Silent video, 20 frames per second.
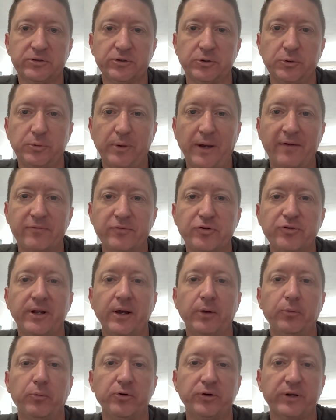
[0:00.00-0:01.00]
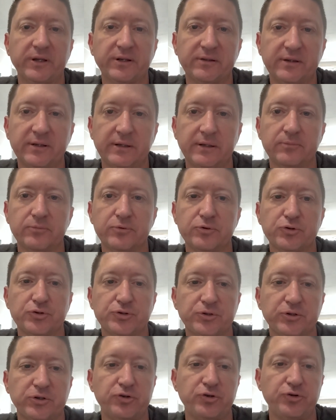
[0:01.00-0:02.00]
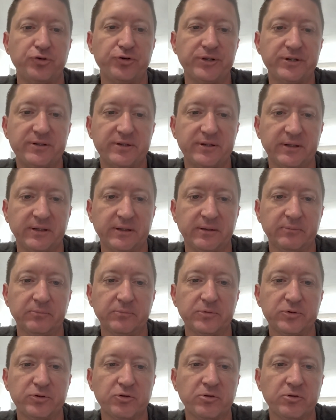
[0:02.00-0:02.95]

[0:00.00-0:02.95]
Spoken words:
So you have your networking teams, your security teams,